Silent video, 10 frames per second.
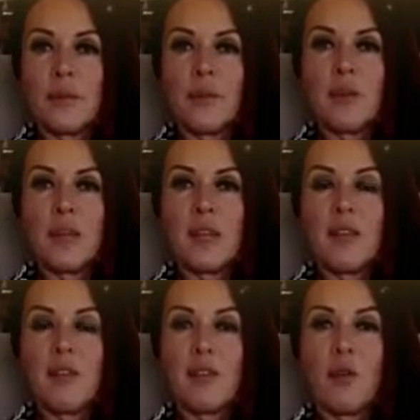3,
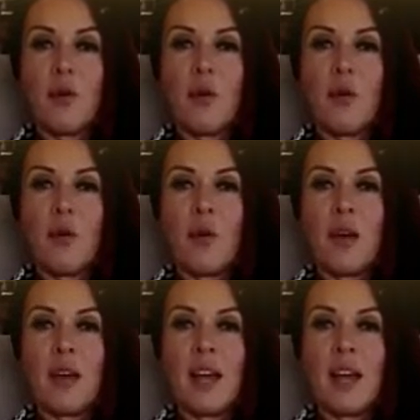4,
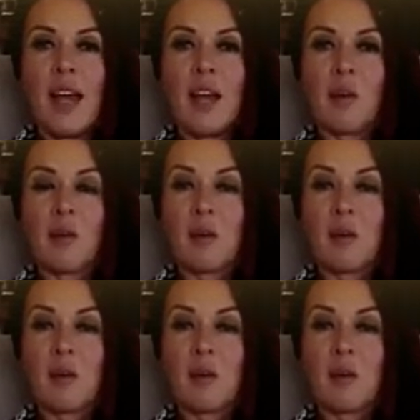out,